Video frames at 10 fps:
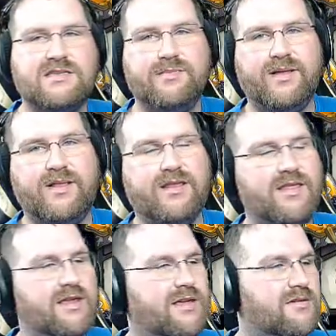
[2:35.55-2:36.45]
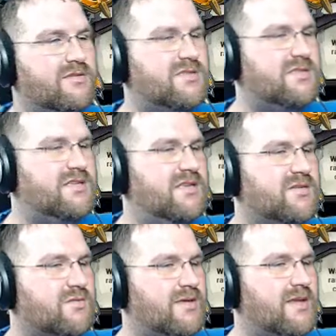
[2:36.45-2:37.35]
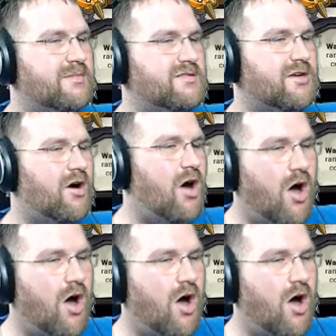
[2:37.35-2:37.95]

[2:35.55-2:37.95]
an ability that deals 1 damage to